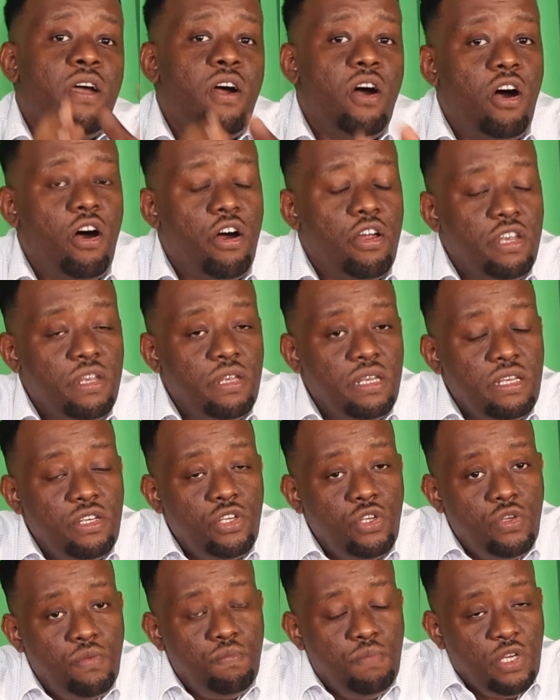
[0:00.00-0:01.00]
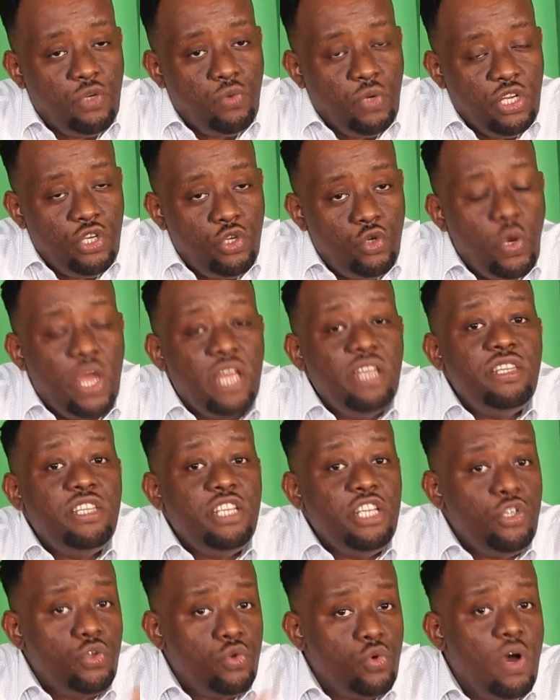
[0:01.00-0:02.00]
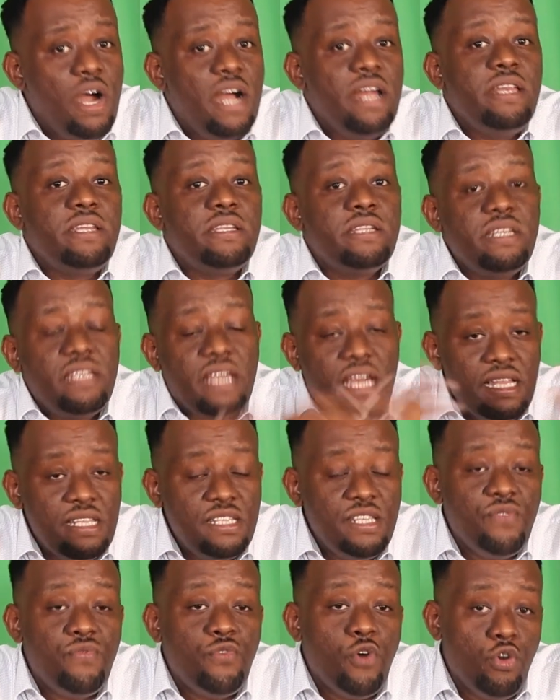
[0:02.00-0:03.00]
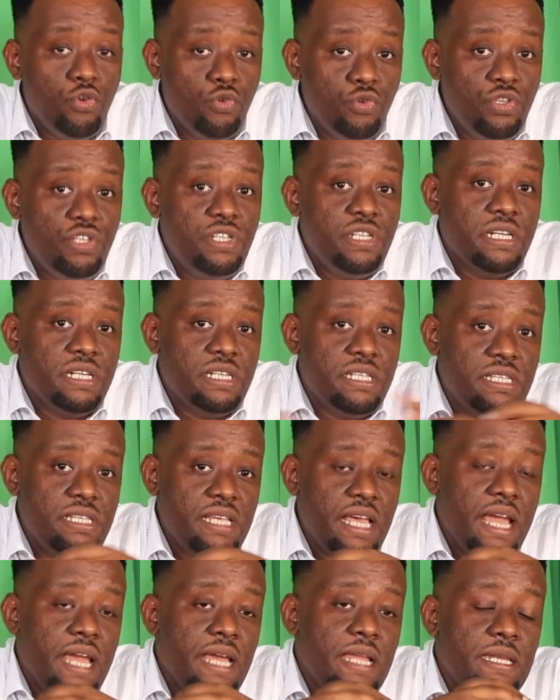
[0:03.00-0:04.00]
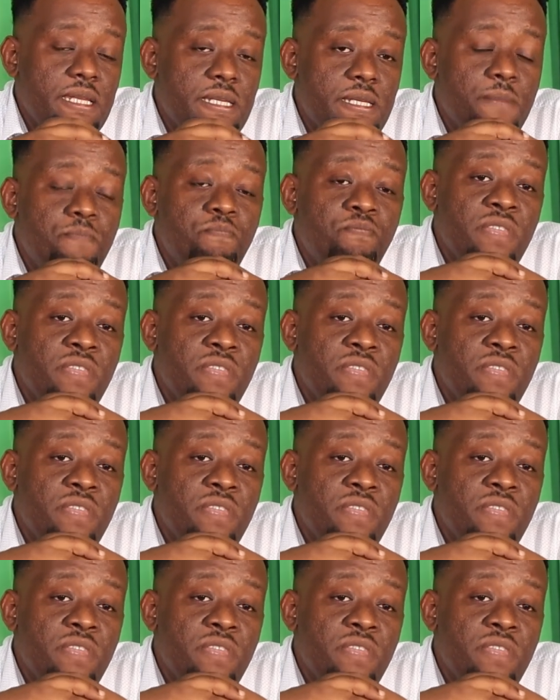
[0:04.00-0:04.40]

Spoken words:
on between 20 to 100 healthy volunteers. And